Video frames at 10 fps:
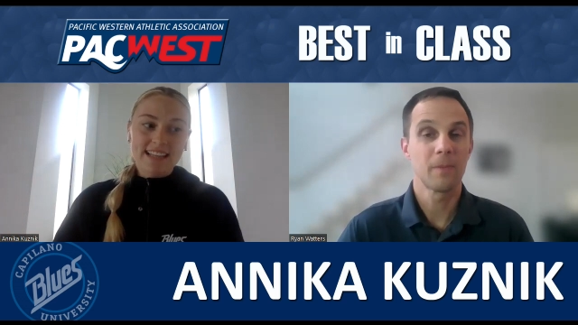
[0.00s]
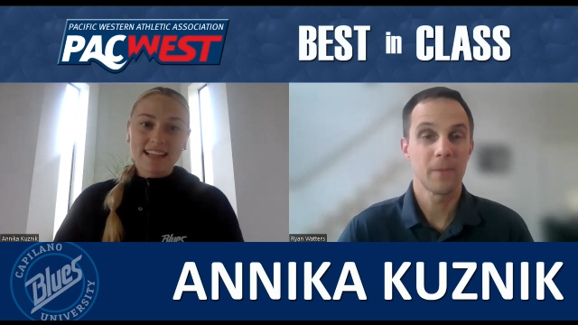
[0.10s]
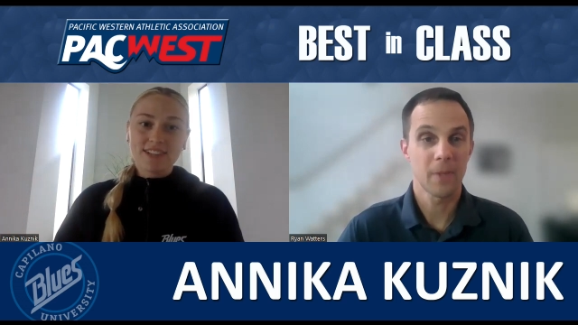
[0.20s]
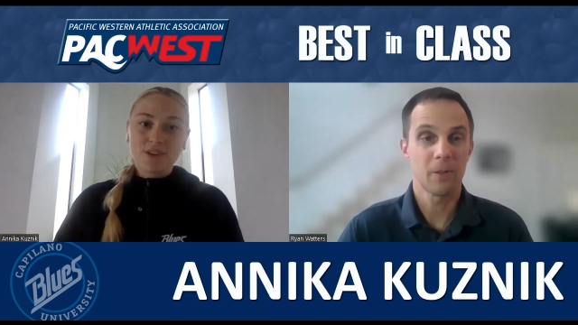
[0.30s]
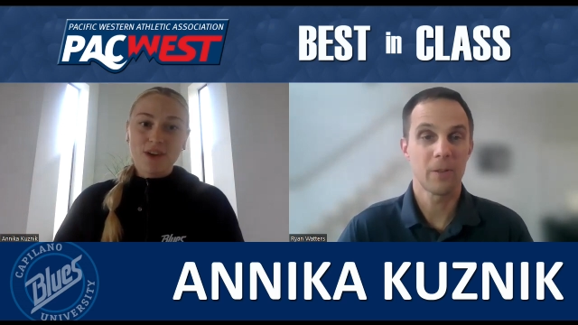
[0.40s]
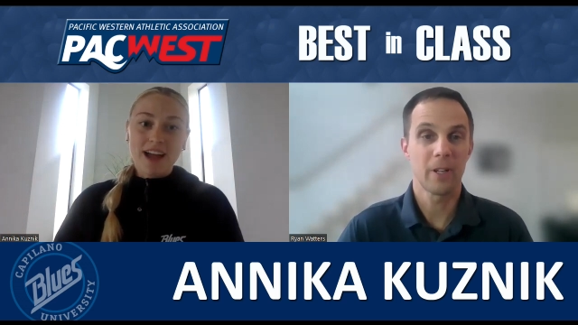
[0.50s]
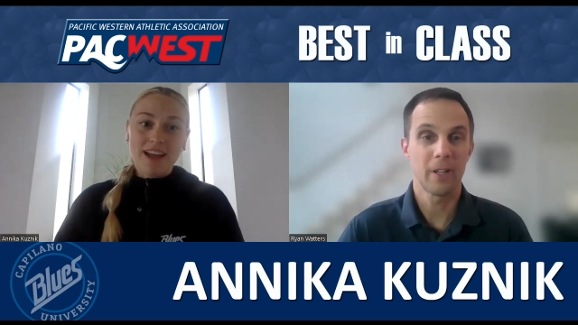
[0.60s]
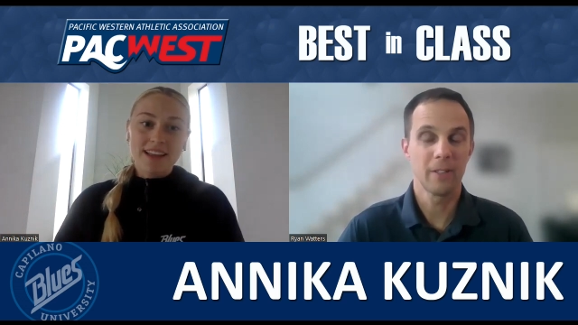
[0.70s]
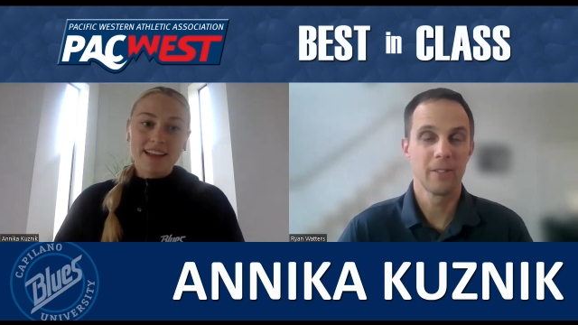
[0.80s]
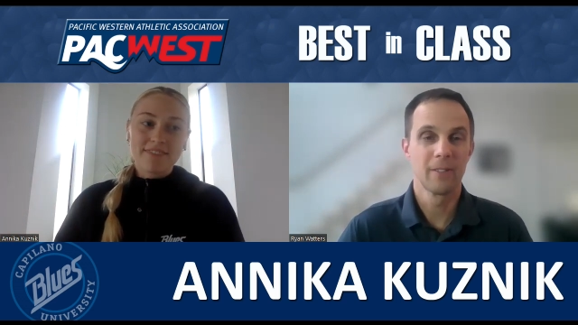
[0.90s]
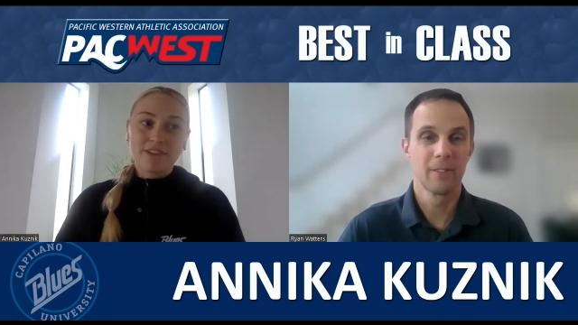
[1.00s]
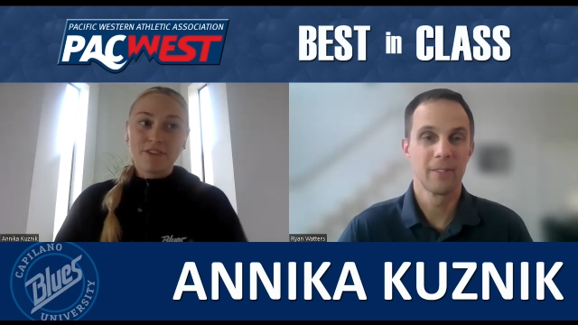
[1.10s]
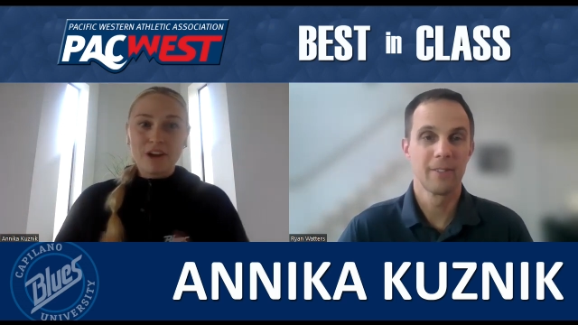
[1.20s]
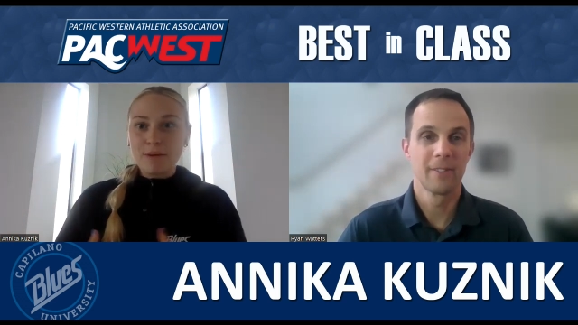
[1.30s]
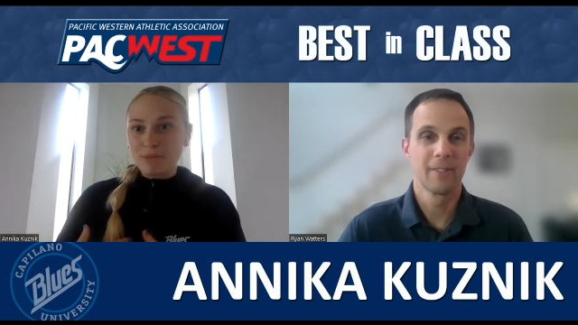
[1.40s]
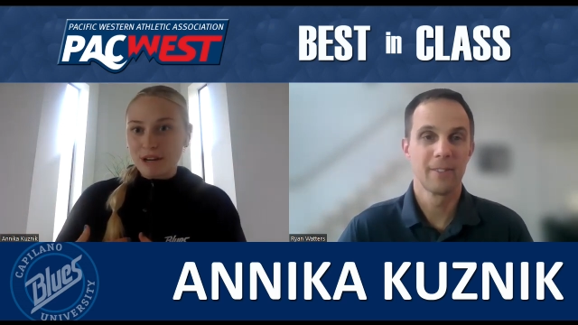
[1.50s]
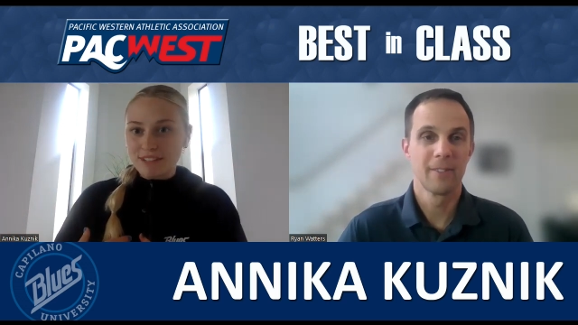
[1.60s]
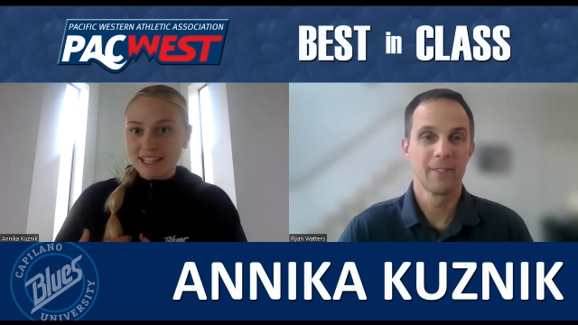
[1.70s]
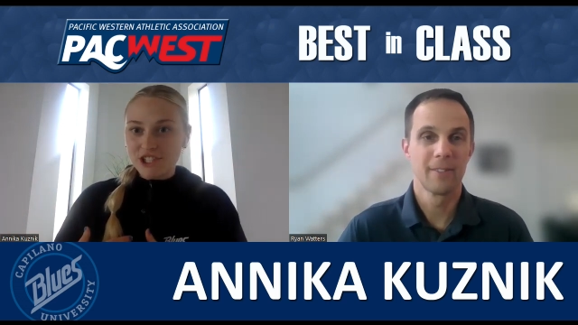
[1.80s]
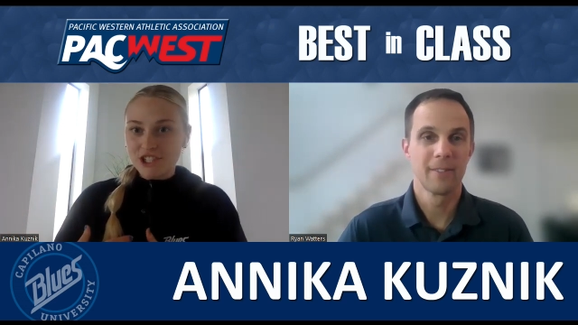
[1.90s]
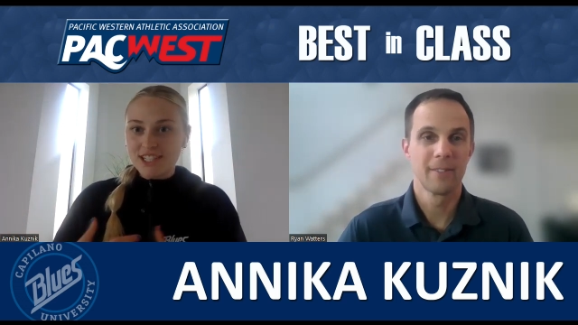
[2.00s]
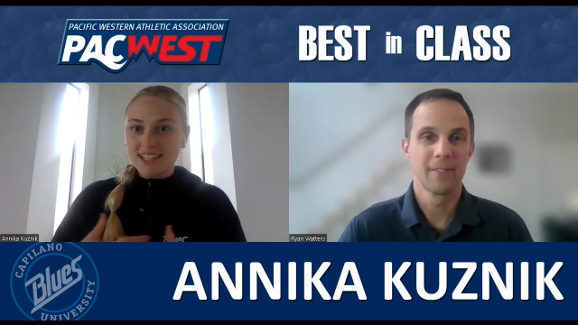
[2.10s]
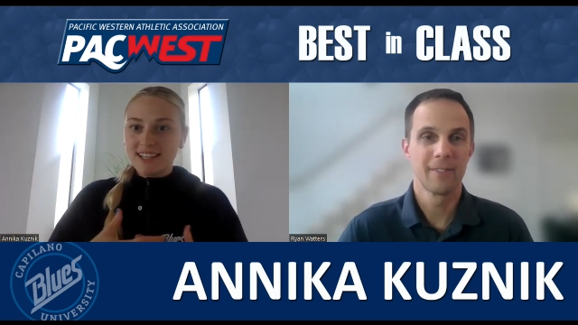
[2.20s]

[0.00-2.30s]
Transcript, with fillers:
Speaker 1: Like so I like feel very privileged